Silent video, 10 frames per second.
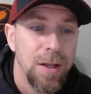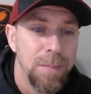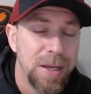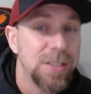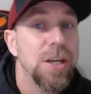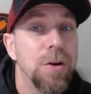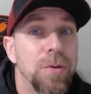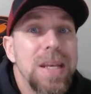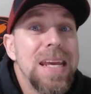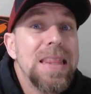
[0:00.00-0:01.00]
because you
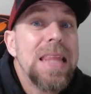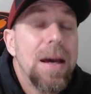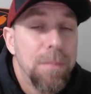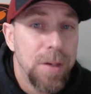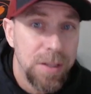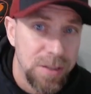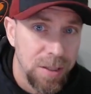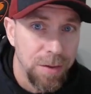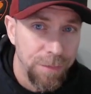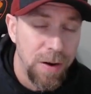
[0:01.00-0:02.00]
don't need them
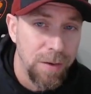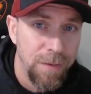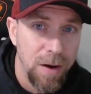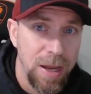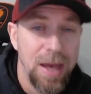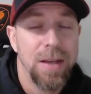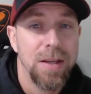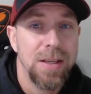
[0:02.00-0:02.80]
until the very, very end.